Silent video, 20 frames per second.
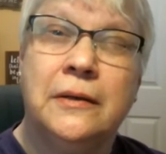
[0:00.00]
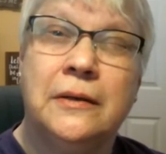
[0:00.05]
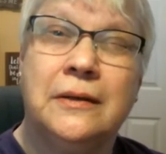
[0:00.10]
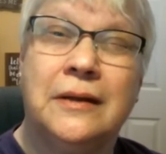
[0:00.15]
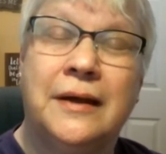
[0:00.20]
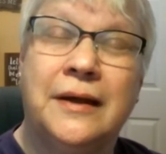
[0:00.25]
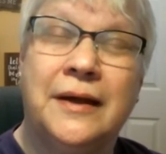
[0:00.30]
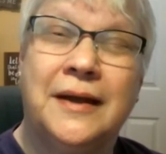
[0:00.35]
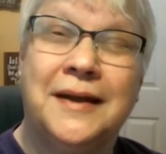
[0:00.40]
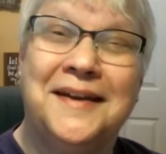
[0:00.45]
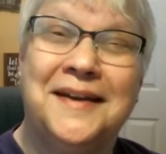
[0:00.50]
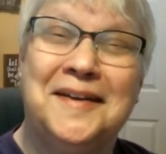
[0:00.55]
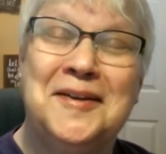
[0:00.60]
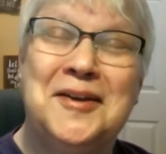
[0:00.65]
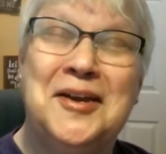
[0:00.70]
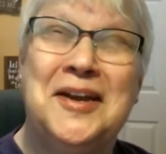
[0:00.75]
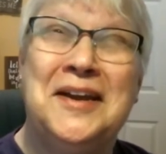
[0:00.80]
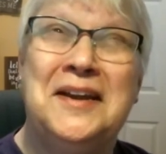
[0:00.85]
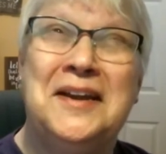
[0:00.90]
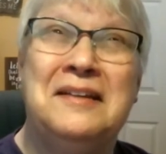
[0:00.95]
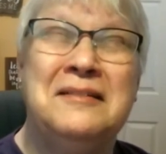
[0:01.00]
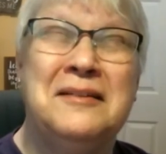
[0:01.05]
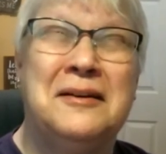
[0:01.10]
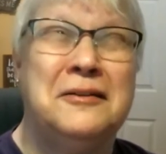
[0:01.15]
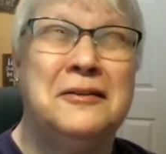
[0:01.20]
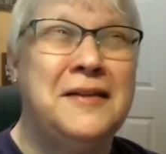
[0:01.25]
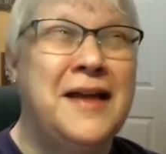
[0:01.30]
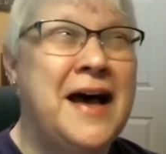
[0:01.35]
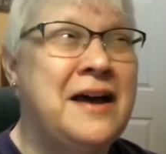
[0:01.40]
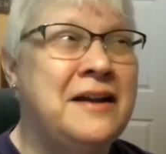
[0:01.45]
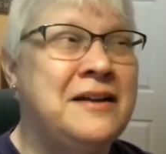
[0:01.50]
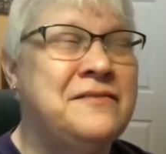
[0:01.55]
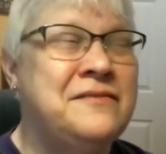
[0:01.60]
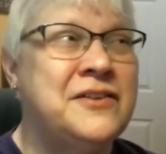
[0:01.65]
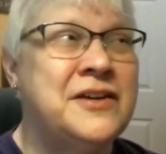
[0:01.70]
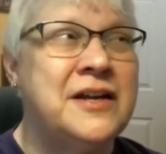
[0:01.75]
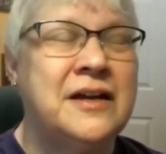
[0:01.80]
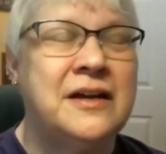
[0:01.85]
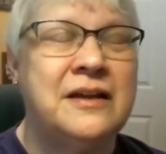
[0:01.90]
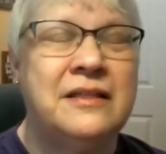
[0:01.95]
Like, in a lot of
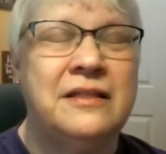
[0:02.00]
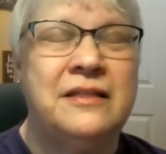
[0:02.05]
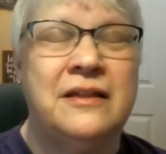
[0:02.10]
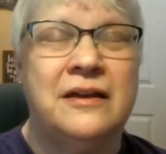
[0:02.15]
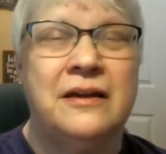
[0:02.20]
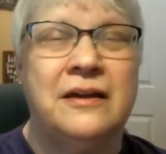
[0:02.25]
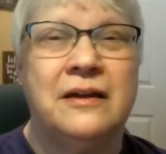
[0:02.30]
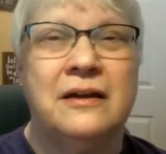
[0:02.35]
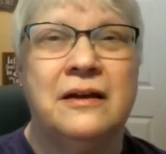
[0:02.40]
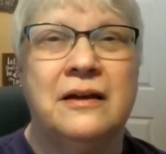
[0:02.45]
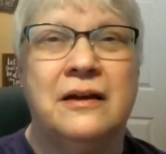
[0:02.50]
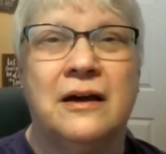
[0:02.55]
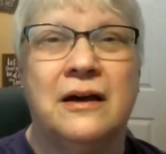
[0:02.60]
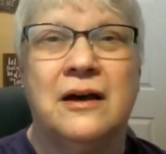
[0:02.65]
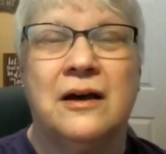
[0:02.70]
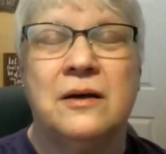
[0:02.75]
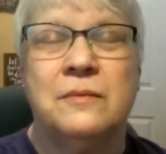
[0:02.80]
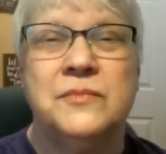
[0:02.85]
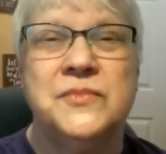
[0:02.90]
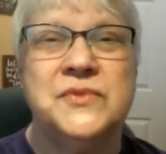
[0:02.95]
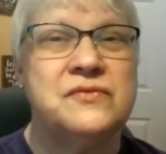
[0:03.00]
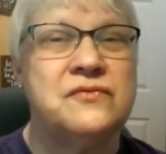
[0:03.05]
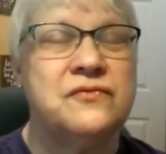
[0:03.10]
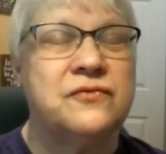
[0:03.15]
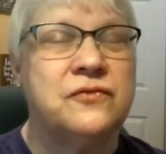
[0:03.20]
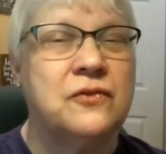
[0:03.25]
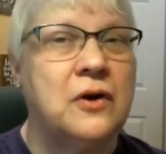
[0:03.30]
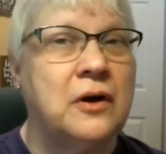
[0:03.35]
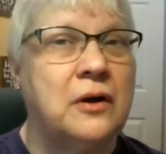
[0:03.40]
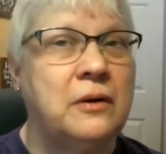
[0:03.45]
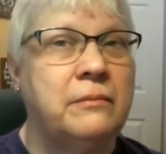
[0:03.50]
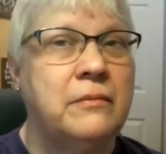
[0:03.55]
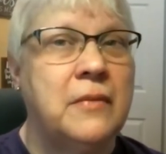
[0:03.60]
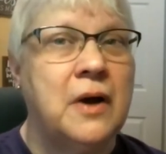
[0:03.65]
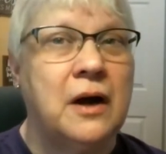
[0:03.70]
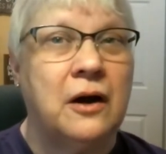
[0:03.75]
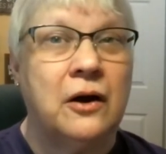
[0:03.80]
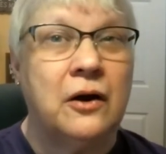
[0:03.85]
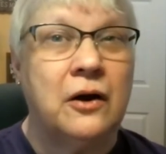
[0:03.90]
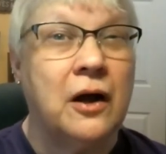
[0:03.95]
it, I think, comes from
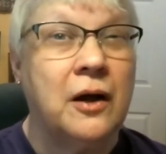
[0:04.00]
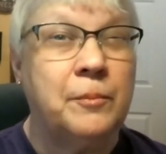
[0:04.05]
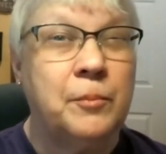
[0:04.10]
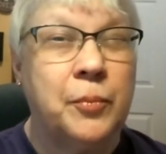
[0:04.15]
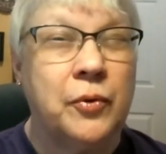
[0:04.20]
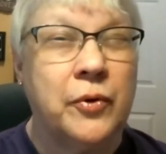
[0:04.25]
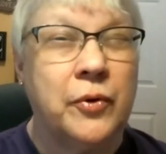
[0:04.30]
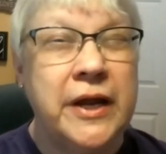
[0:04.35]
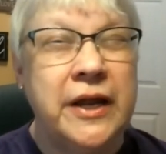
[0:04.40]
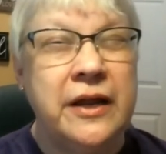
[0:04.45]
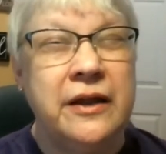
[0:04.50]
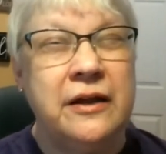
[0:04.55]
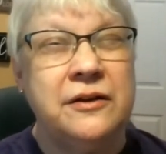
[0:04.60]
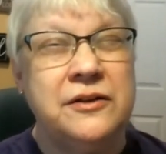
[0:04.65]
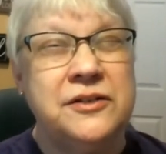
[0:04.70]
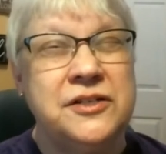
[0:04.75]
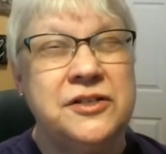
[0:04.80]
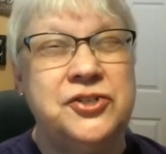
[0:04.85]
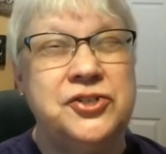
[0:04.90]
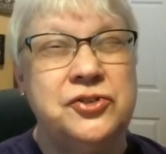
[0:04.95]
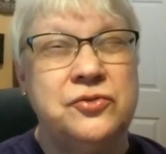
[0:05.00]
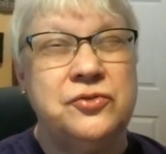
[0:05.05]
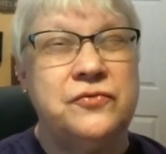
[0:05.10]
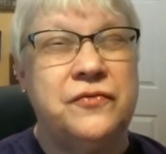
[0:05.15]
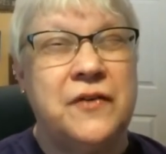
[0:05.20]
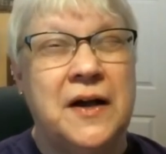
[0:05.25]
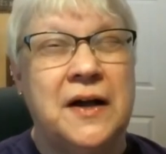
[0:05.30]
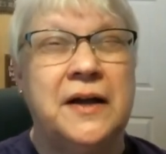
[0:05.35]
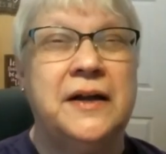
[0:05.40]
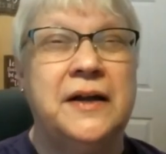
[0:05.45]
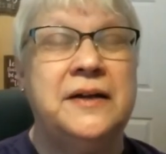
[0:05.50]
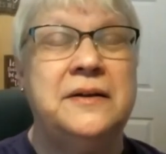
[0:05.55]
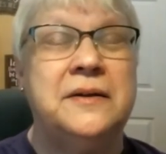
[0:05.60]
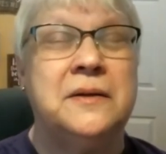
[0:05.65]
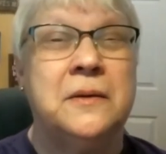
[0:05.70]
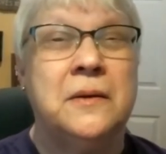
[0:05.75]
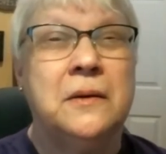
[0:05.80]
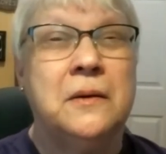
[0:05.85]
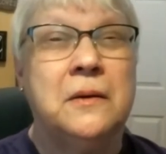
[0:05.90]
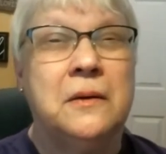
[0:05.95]
our upbringing. Did you find,
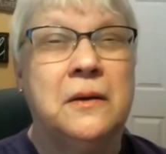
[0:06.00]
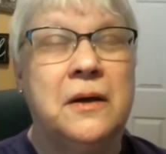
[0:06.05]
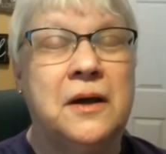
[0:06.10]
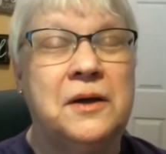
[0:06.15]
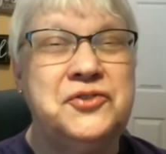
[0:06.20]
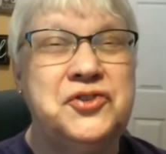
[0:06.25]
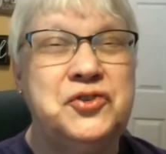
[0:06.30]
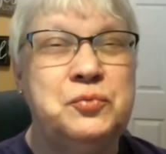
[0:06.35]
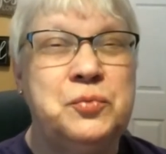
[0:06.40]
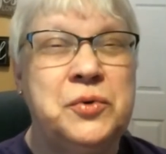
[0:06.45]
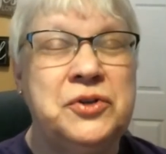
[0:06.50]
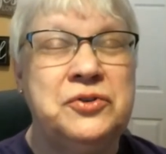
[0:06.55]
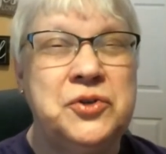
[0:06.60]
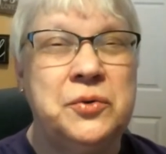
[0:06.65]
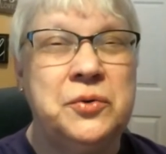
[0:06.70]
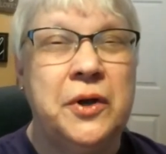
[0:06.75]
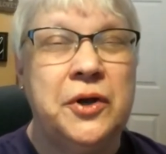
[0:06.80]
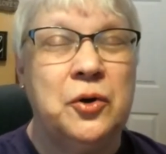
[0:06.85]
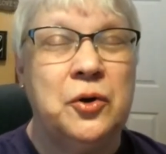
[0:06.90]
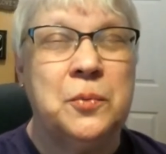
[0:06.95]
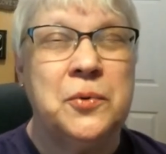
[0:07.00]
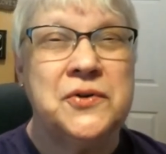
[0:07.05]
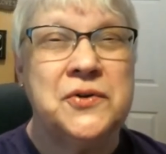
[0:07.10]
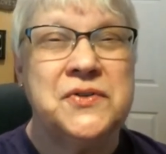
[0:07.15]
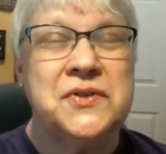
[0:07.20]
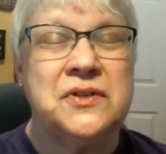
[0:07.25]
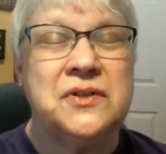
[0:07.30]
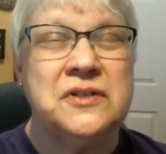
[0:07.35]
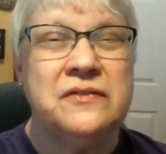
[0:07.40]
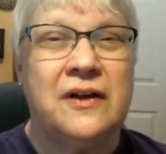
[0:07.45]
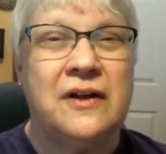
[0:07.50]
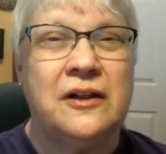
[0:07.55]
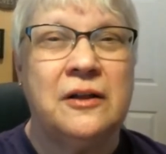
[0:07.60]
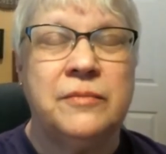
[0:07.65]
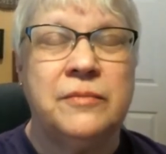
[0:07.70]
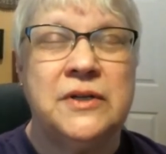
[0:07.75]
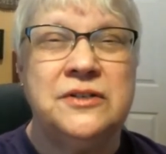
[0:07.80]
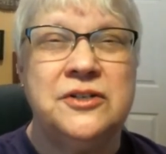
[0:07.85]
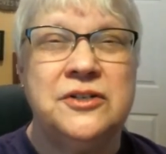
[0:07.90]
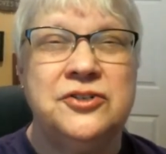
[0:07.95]
as you've been doing your personal
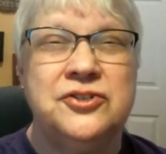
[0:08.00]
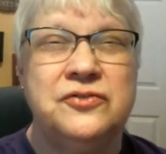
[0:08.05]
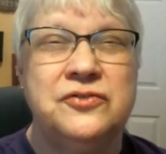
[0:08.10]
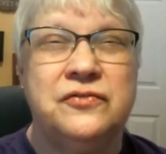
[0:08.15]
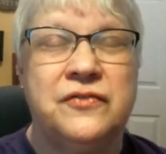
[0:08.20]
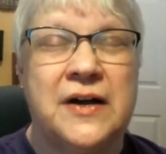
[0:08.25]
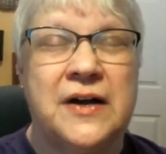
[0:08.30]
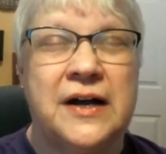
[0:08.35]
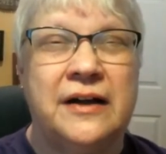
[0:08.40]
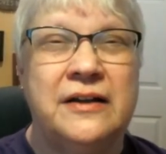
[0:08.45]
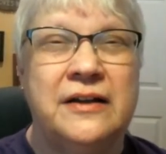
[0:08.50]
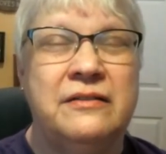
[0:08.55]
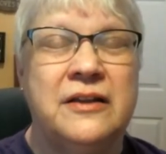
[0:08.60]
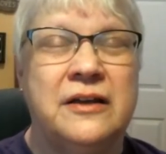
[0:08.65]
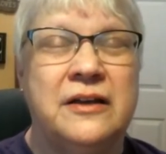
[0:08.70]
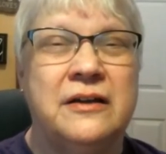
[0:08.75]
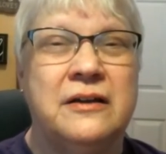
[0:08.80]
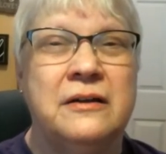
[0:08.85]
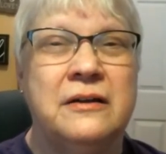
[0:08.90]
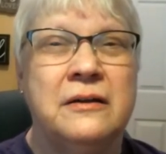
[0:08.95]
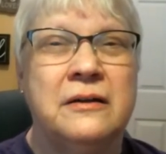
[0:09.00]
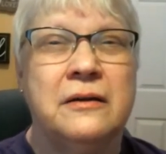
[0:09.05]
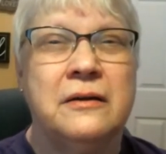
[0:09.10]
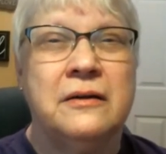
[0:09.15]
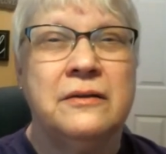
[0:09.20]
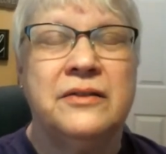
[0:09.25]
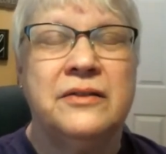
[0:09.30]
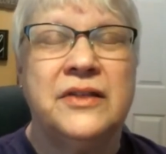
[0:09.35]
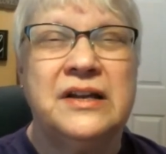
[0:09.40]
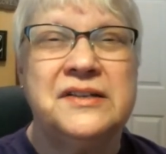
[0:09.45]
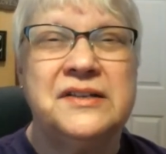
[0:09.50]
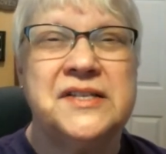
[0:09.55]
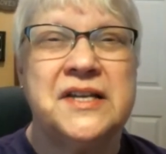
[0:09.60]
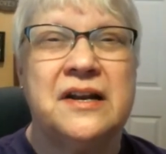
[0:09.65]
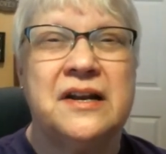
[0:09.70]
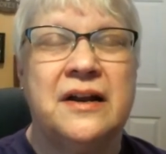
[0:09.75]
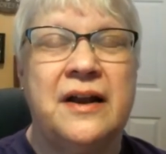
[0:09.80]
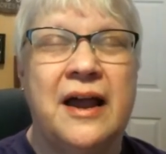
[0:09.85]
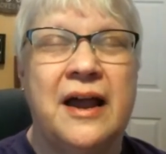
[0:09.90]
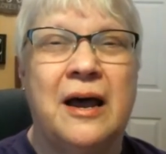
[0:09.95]
development, did you find that things
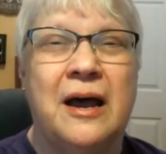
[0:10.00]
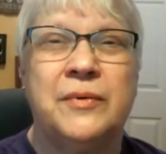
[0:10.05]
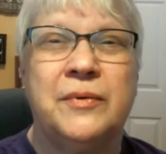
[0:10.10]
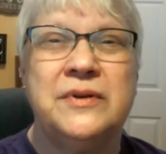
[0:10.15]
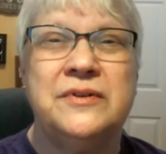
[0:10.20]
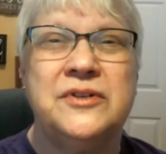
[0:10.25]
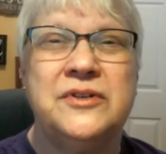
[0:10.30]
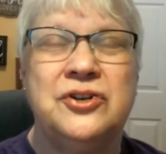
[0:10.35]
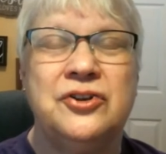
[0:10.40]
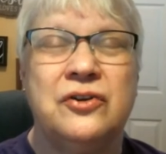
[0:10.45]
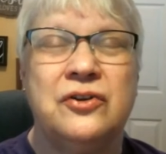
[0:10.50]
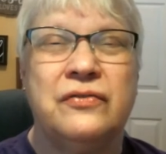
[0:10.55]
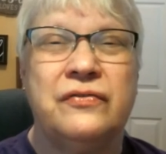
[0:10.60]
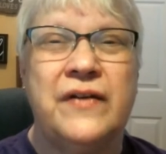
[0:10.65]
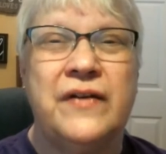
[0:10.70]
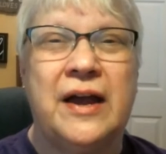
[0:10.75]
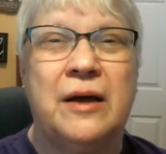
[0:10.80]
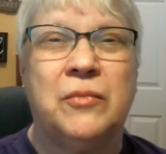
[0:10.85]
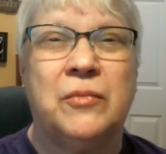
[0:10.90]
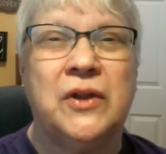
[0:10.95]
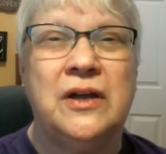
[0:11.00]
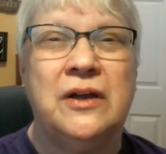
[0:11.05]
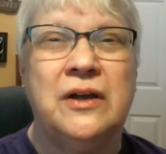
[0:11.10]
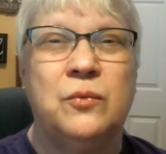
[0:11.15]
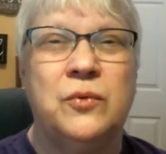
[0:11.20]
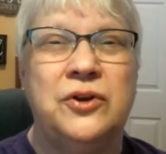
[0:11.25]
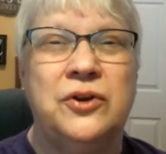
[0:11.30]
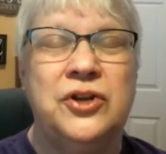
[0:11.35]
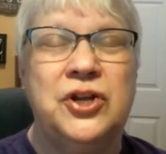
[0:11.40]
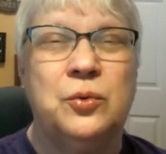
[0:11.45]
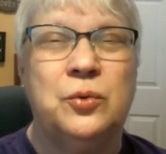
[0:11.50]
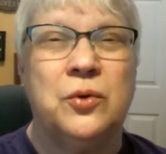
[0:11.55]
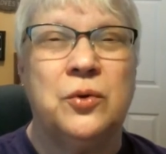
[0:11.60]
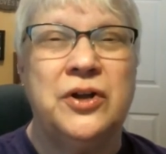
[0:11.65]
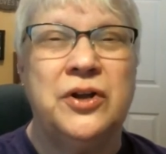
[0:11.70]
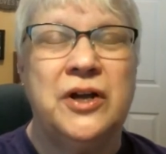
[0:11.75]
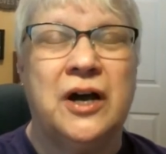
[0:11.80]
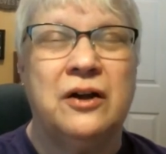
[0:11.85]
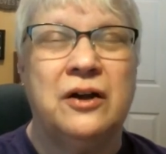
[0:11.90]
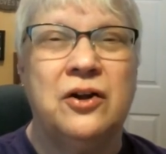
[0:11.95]
that had happened in your family when you were
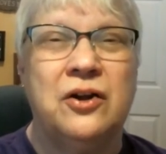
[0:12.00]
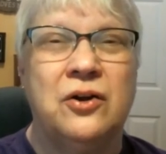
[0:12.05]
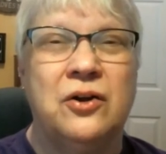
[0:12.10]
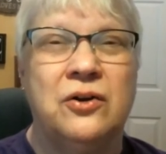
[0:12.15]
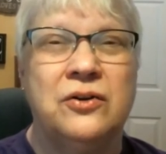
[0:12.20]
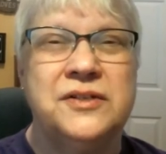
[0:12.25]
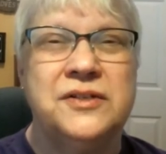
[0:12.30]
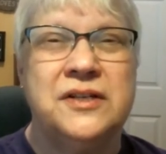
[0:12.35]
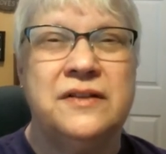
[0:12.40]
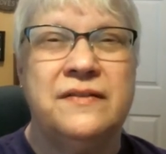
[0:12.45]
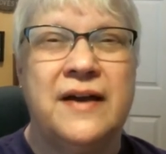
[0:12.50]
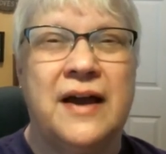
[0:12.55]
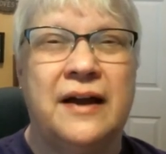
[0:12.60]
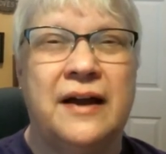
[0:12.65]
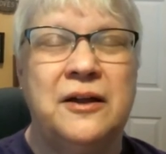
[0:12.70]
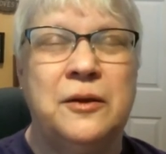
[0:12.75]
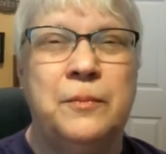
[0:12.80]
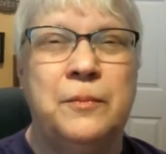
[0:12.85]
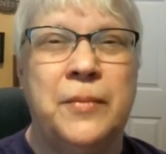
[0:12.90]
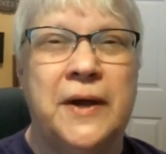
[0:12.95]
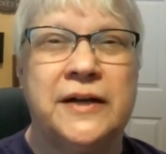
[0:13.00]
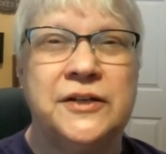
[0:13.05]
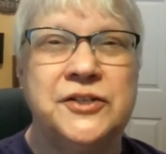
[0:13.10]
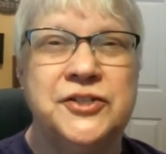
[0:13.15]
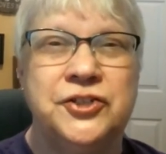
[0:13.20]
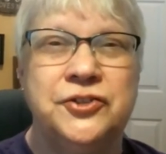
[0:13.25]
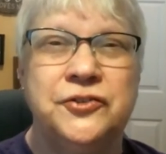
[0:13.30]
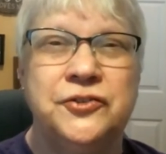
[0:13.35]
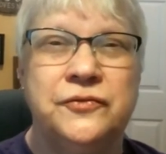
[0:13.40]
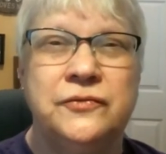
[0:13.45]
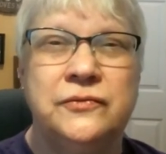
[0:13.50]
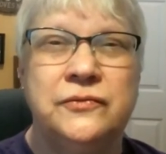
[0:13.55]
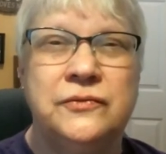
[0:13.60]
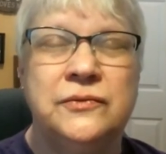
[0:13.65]
younger, did that impact you?